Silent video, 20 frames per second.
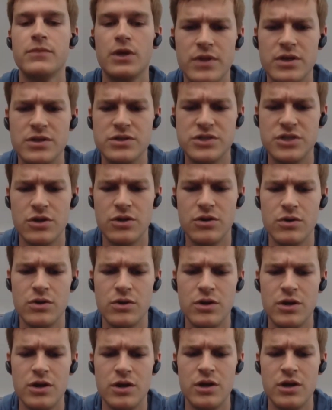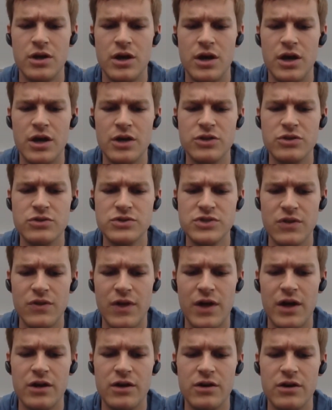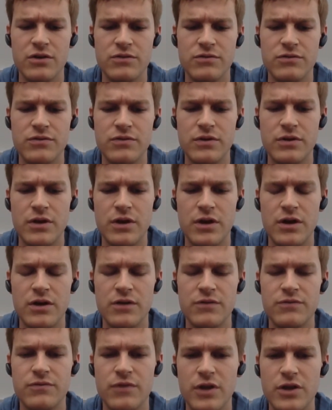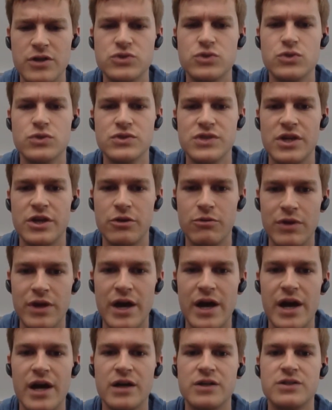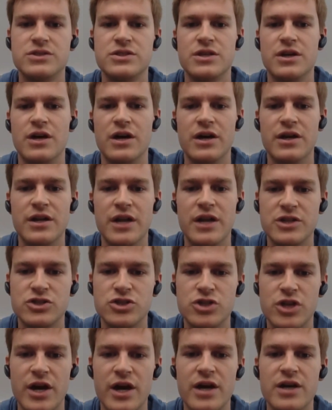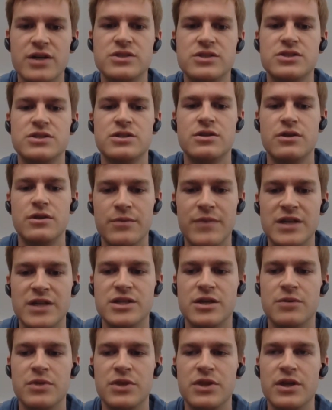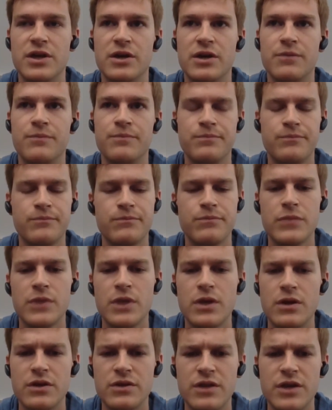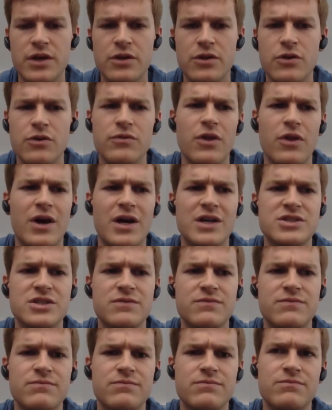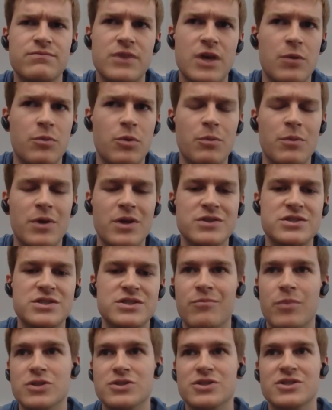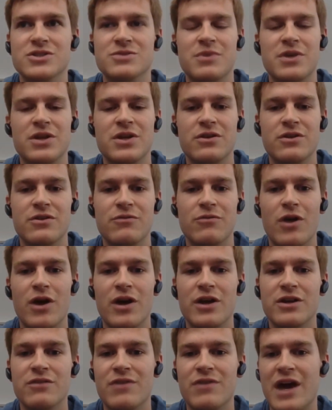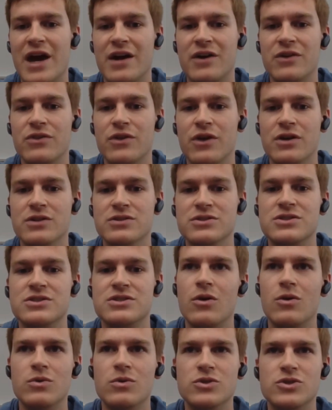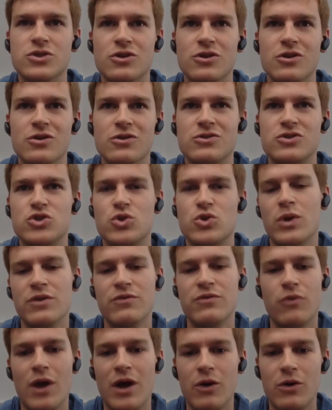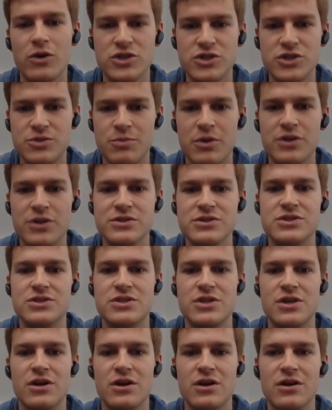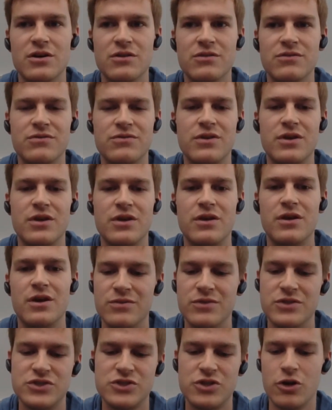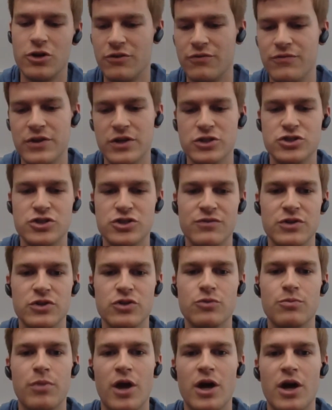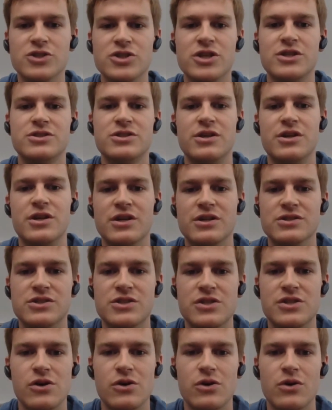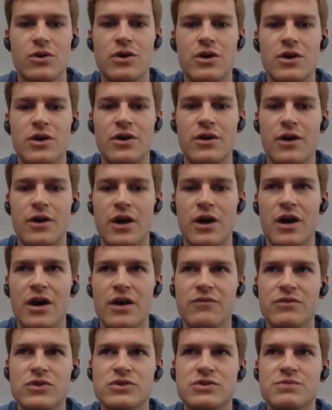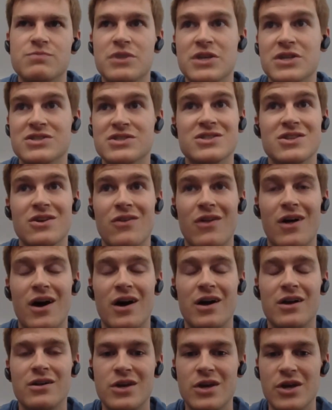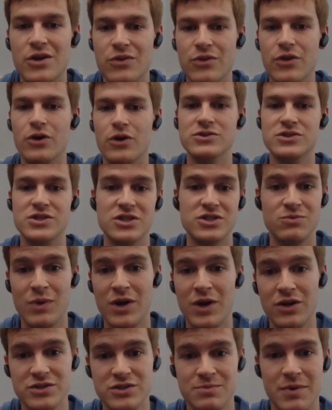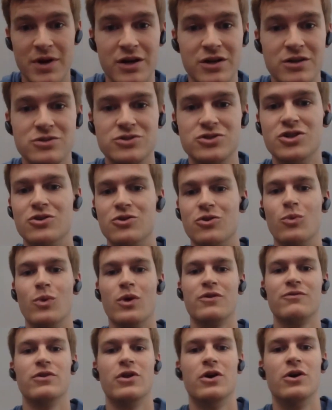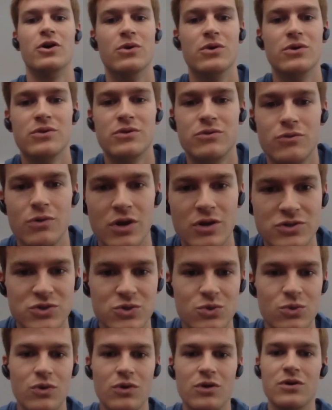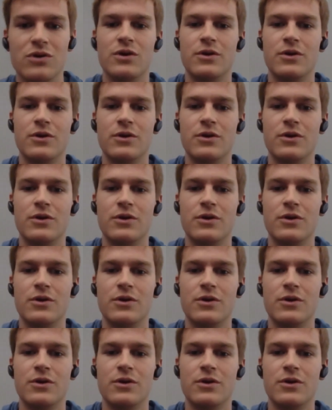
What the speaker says: And so I use a lot of front-end tools like React, Next.js, that type of thing. And then over the last couple months, participated in a variety of hackathons, which are 24-hour sprints of the start to finish of a new project. And so I've used Pieces a lot in those, as well as my general workflow throughout school.